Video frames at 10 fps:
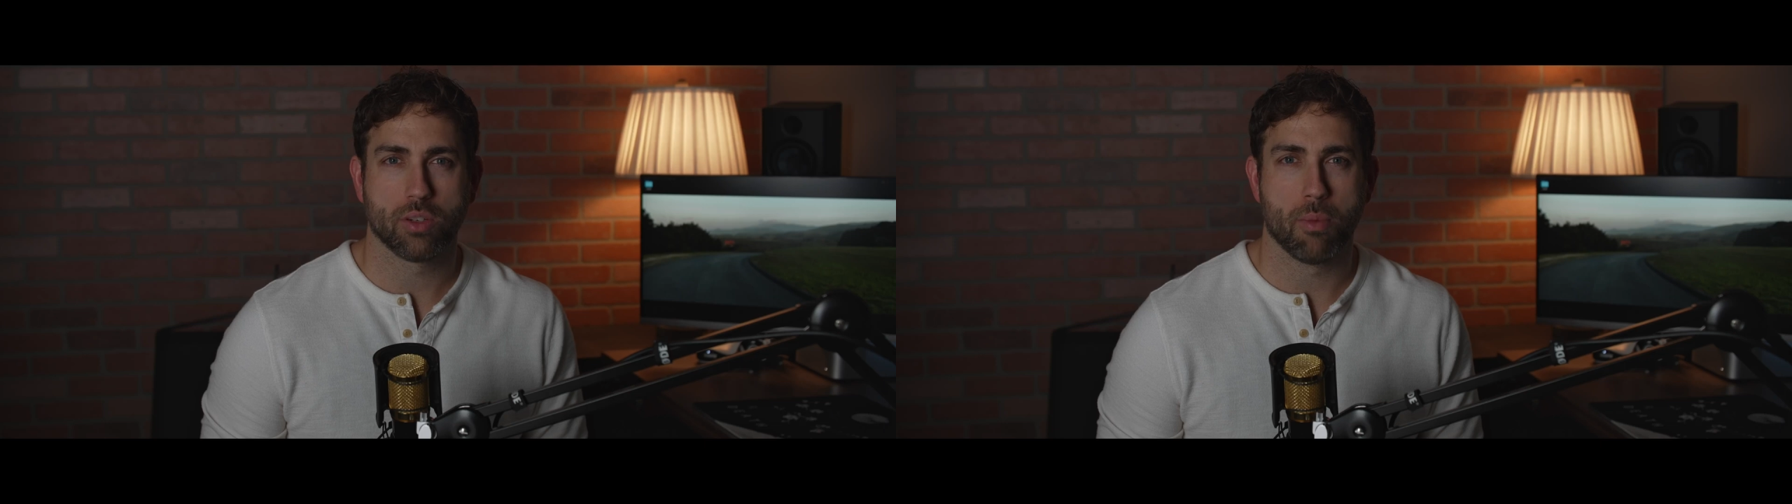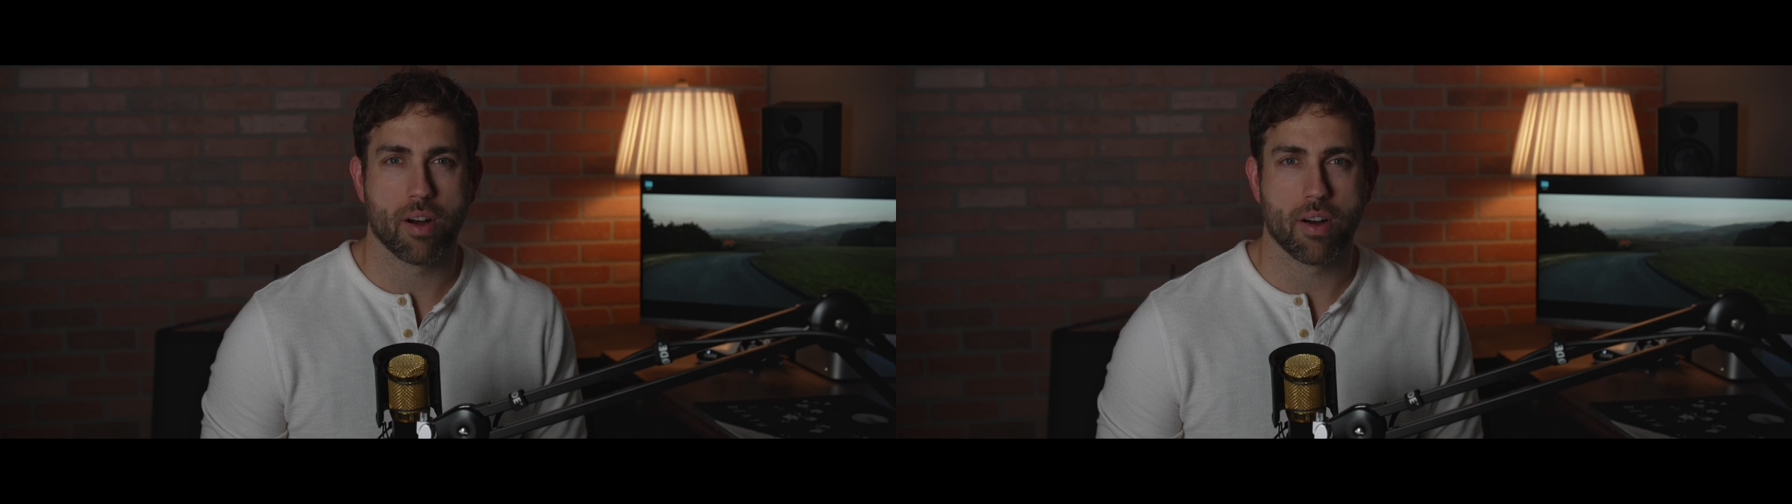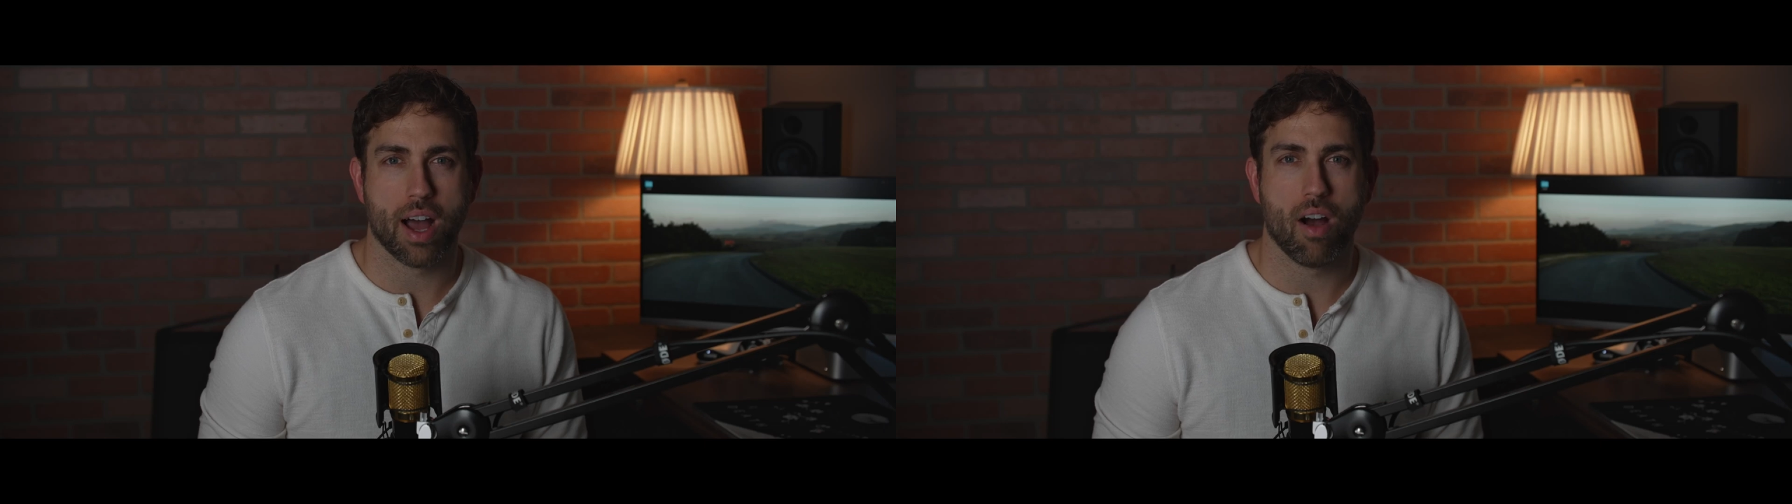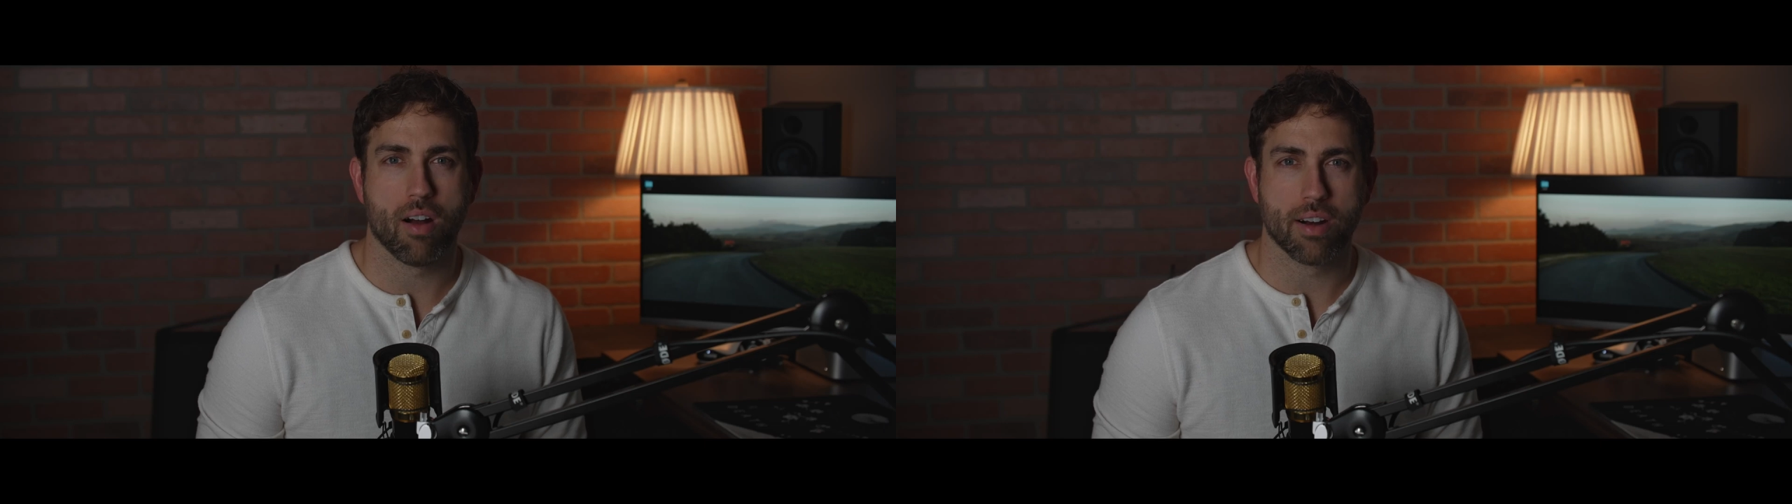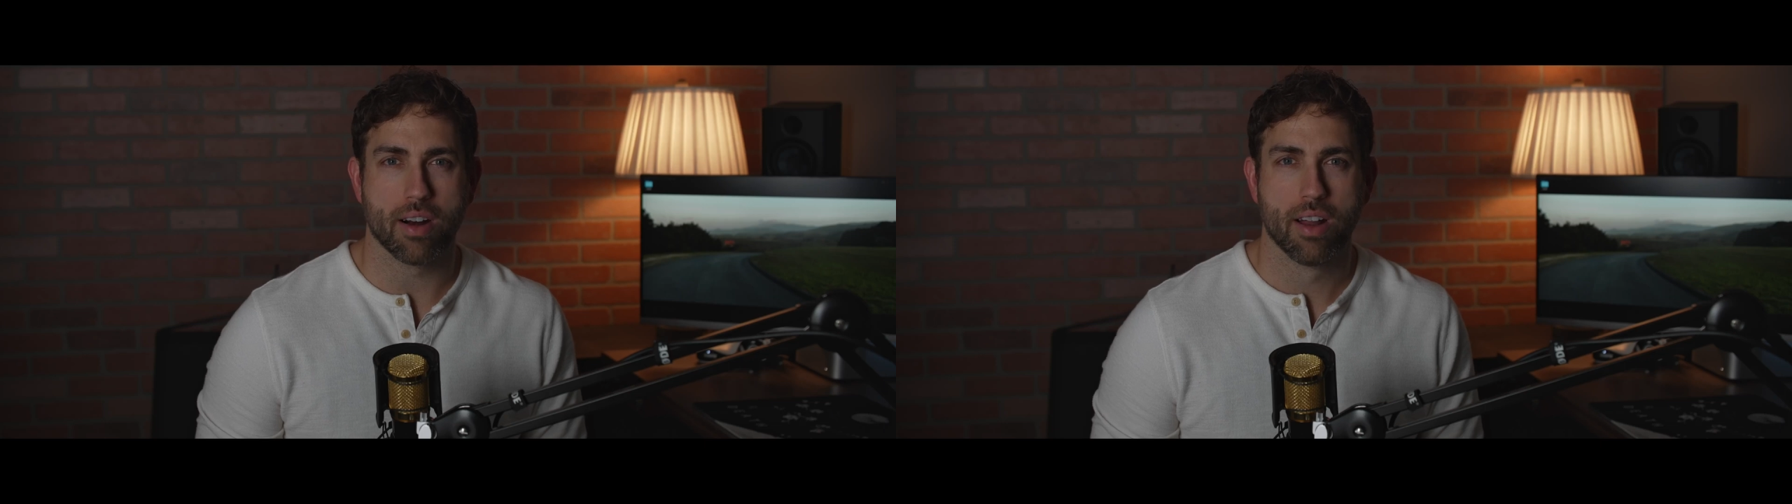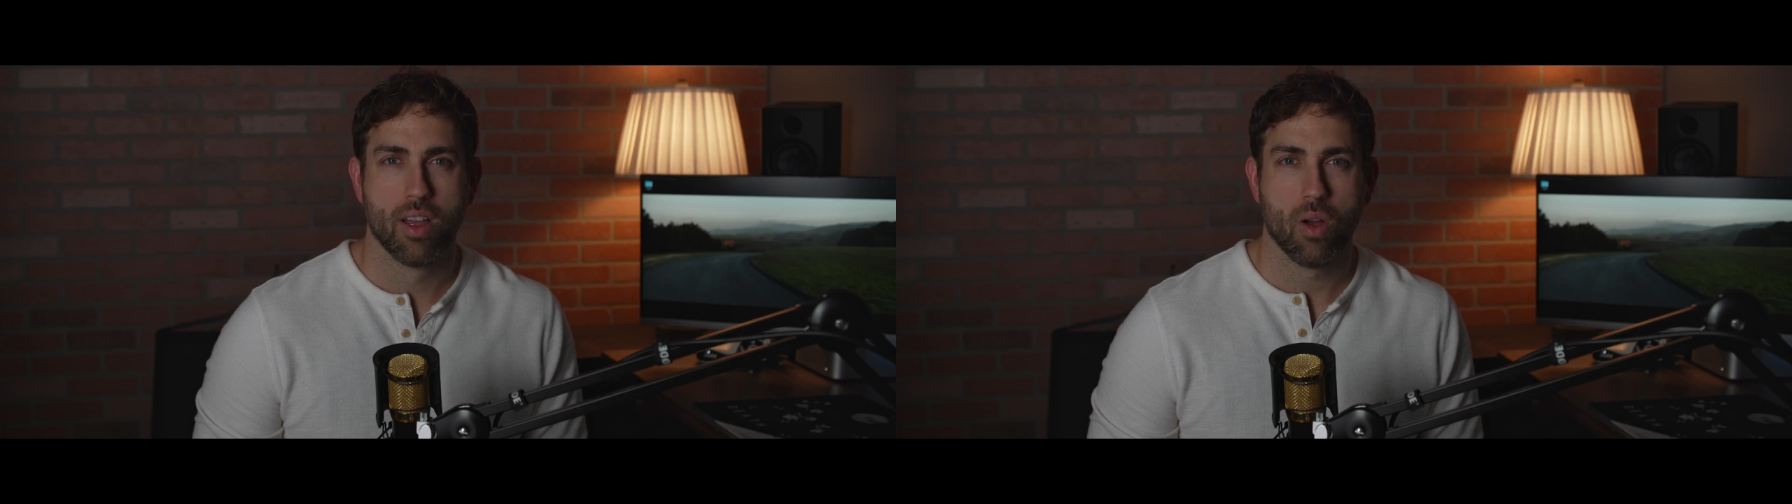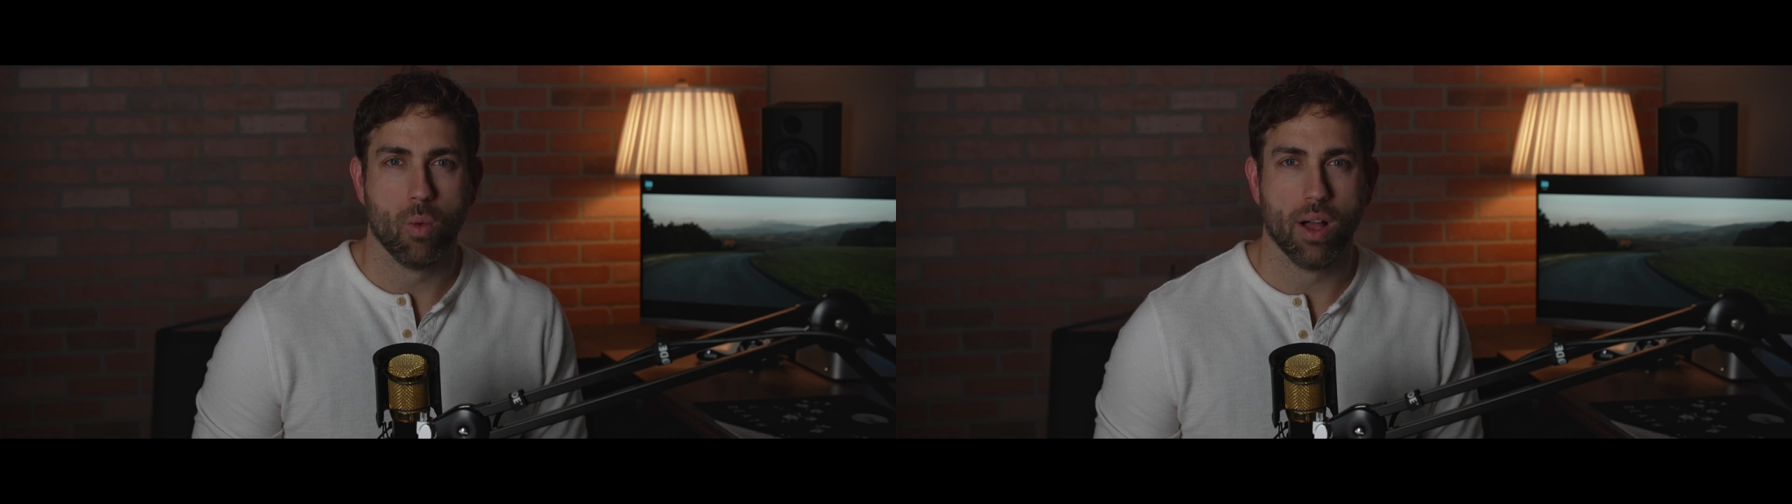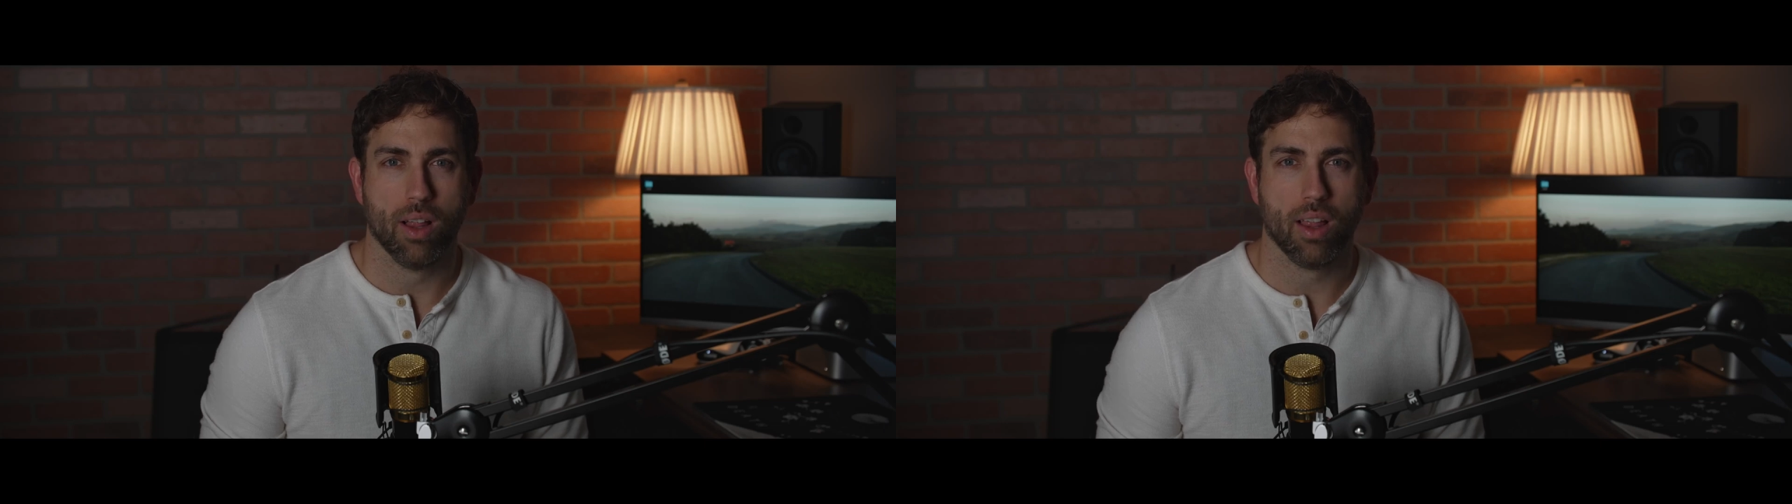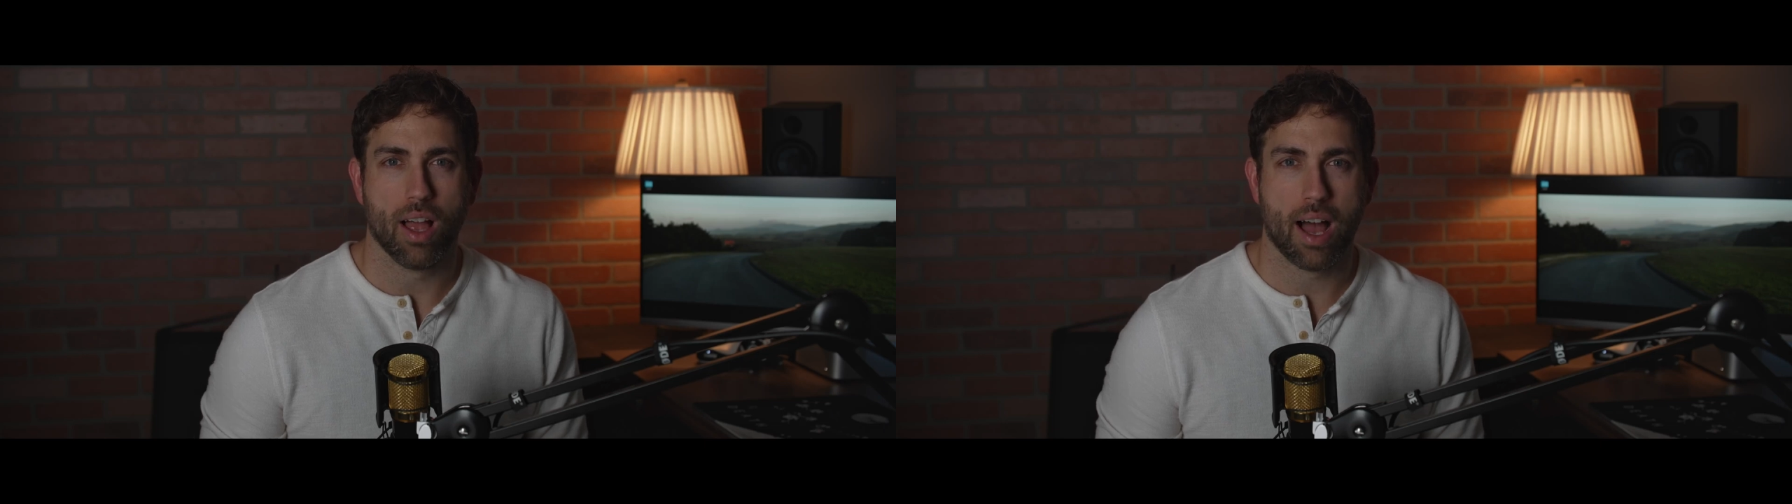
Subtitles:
smarter, not harder? Well,